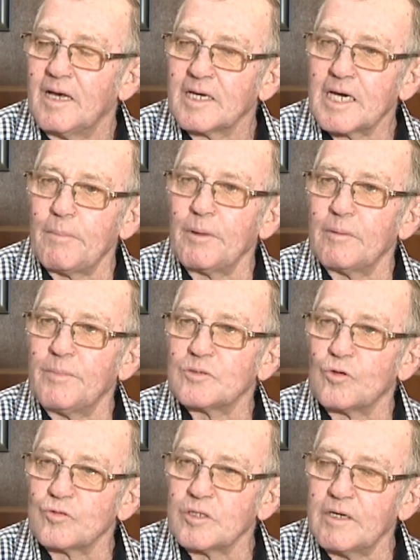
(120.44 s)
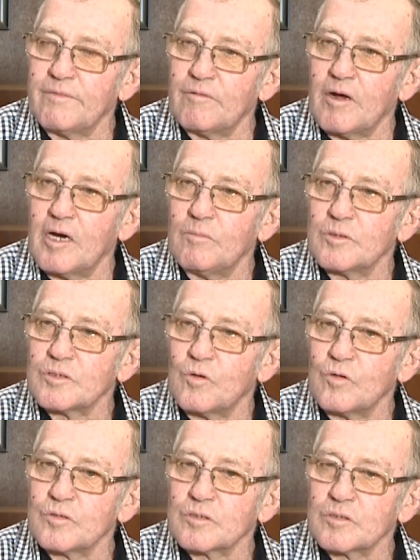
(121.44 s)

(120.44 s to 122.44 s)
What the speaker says: A couple of the best horses I ever rode was a horse,